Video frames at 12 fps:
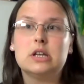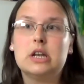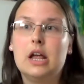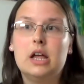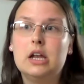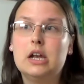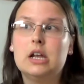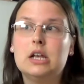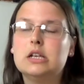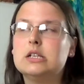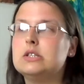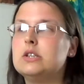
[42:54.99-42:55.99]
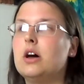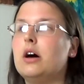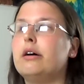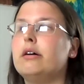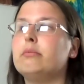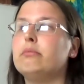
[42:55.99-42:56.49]
it, it is,
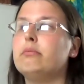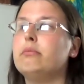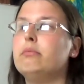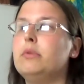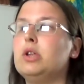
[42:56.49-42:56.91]
um,